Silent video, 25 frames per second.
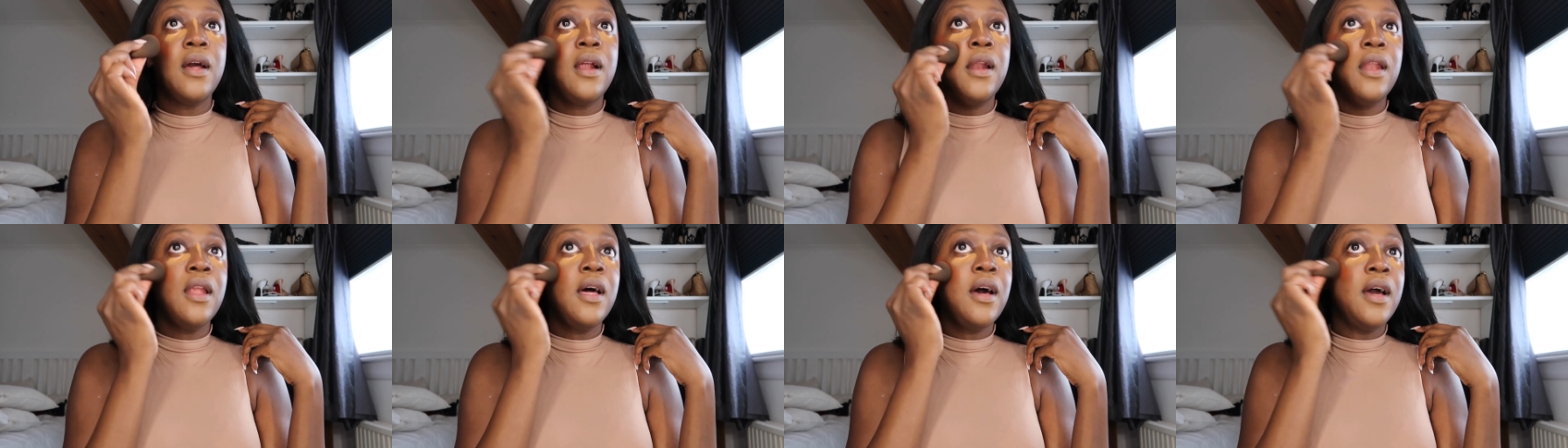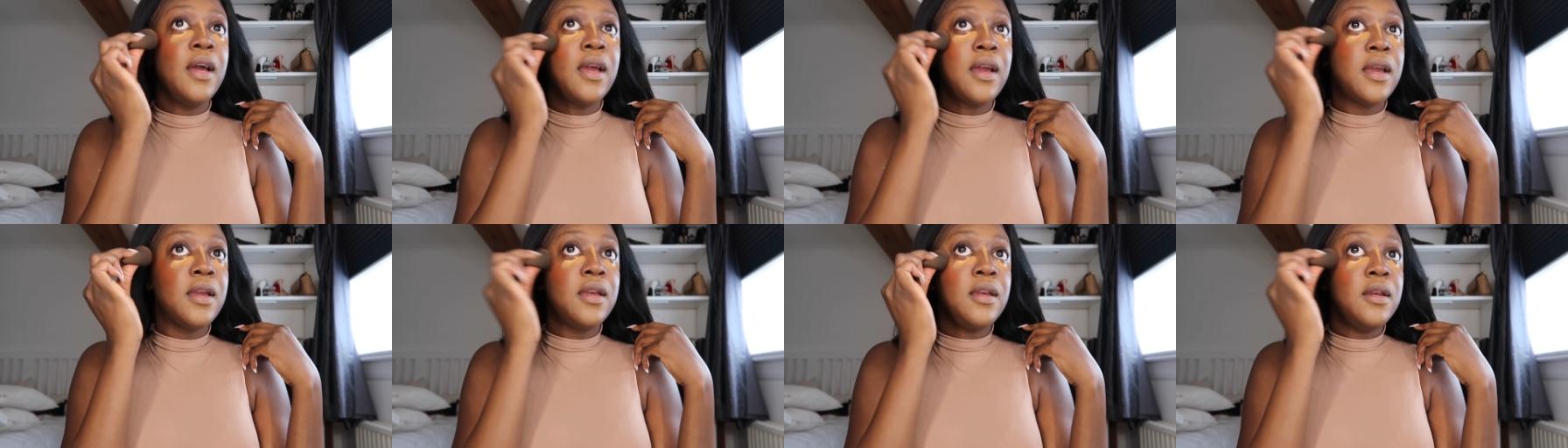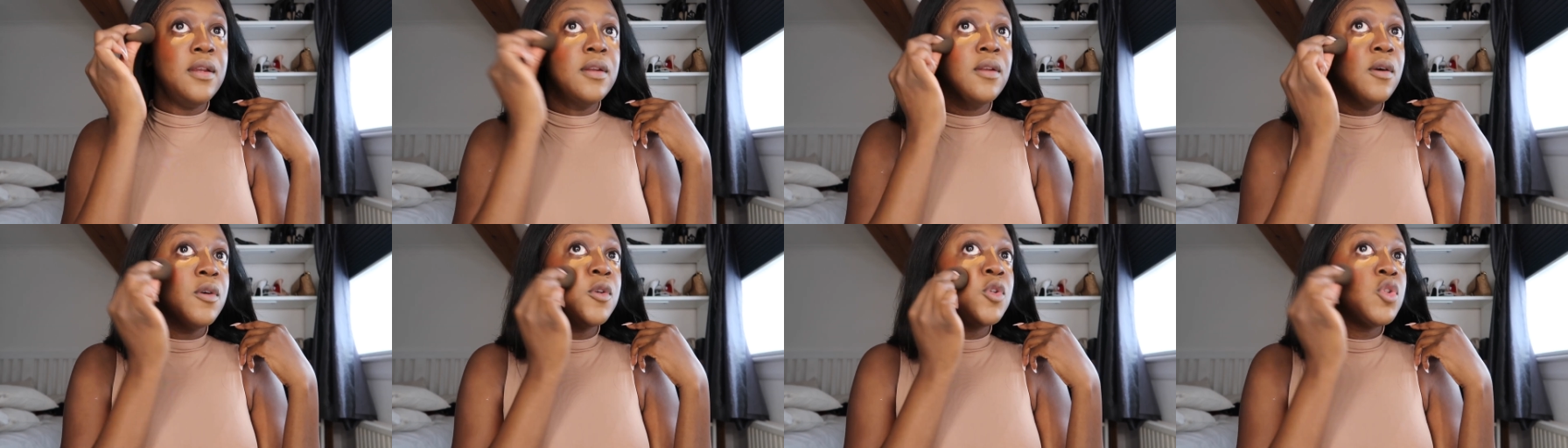like
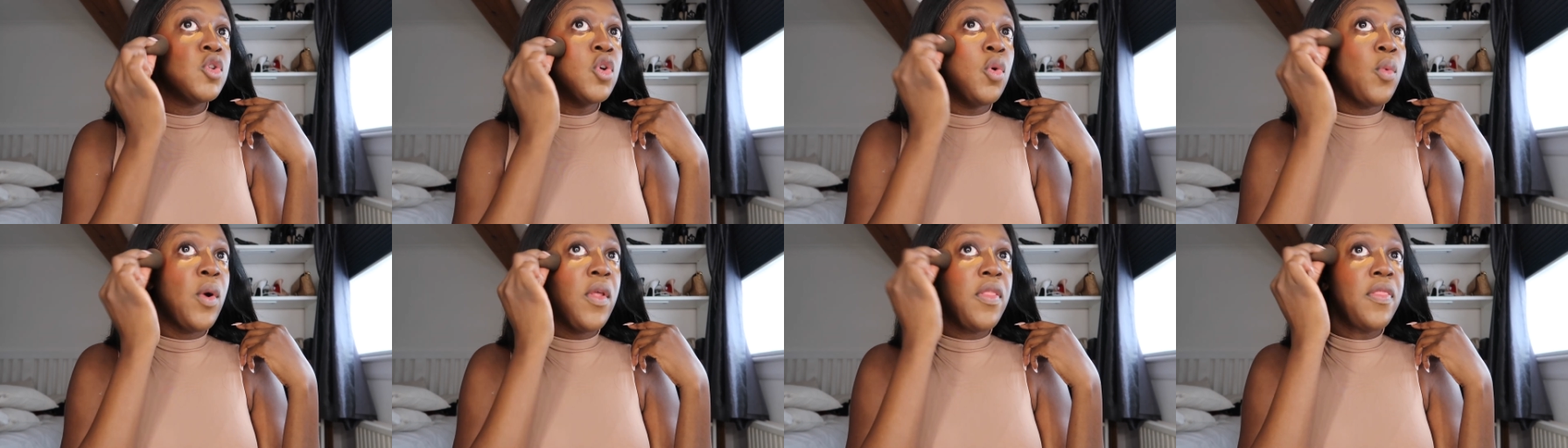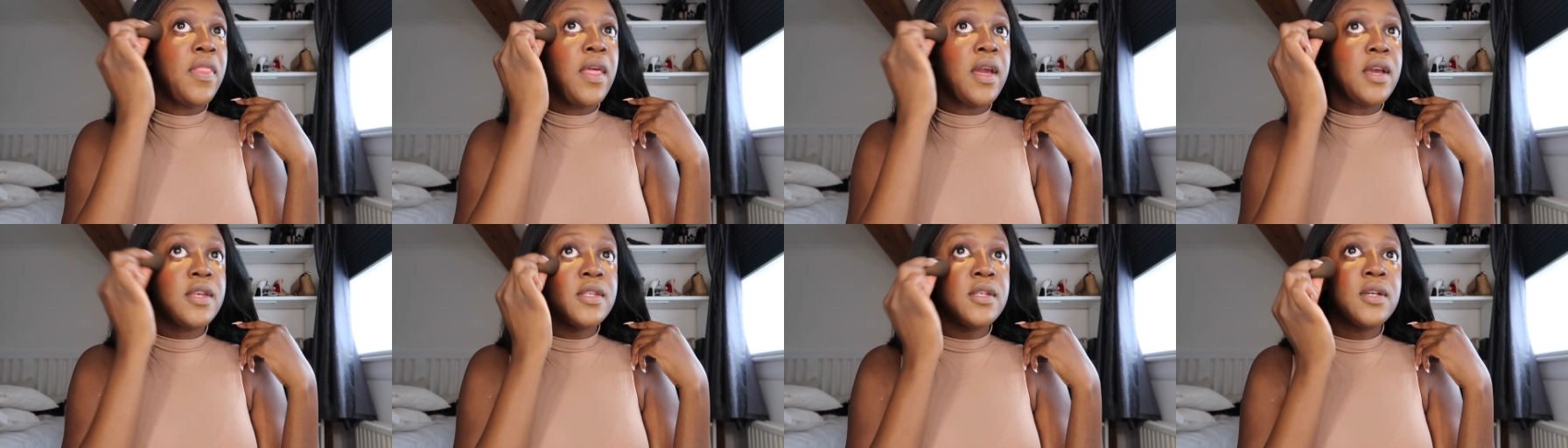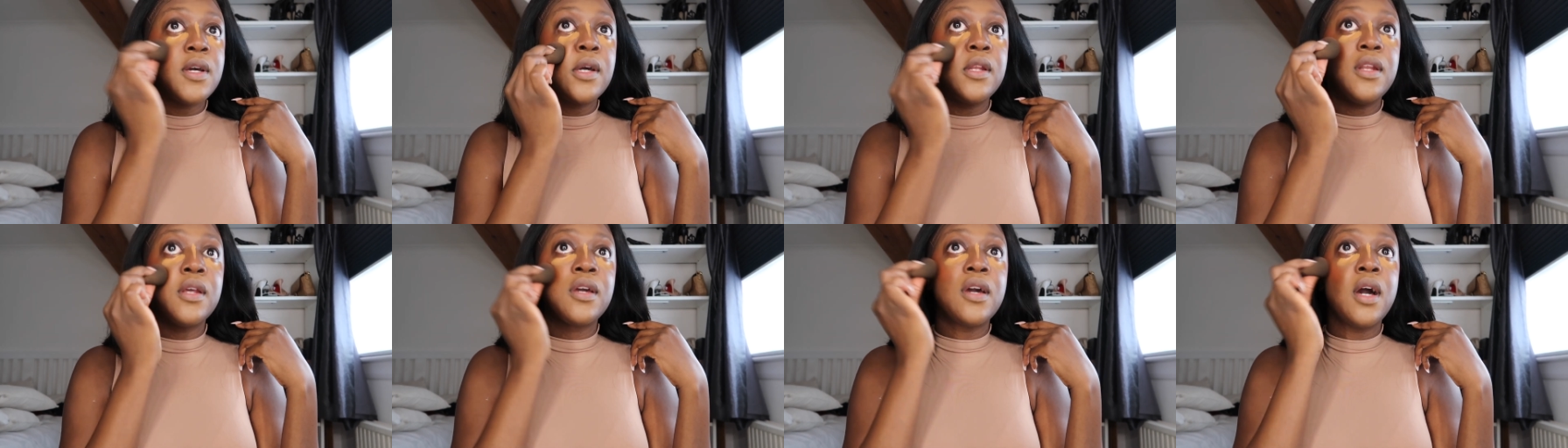you're not sure when things are
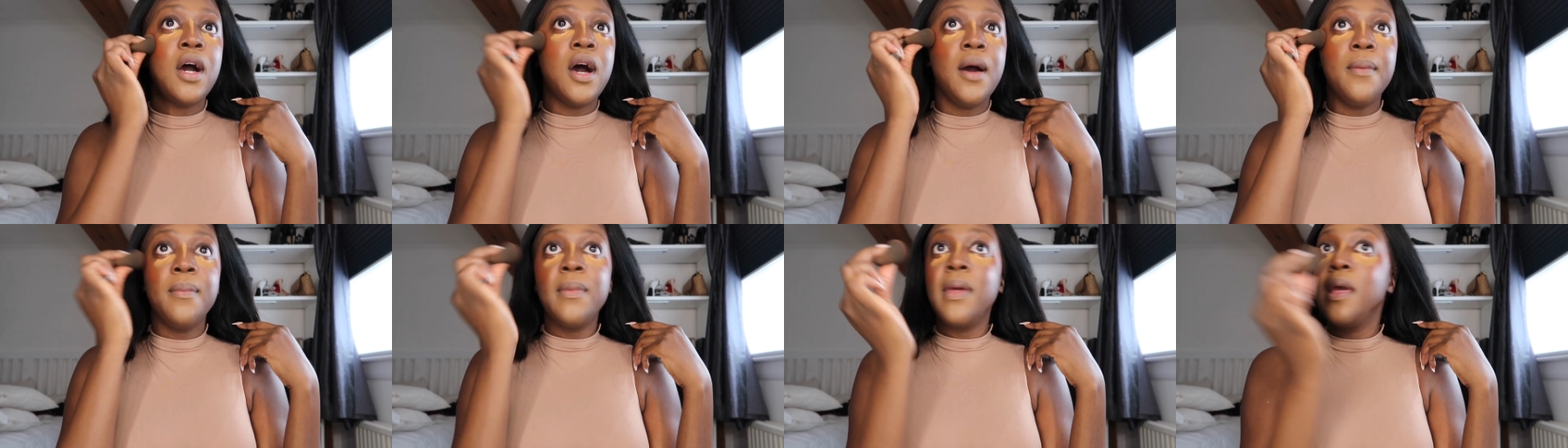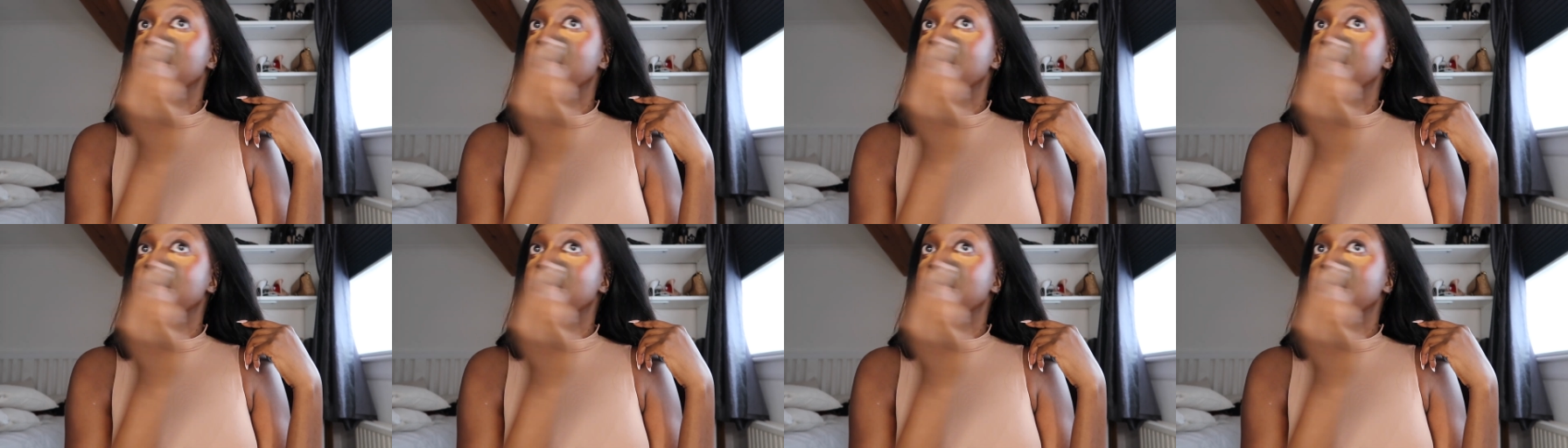going to come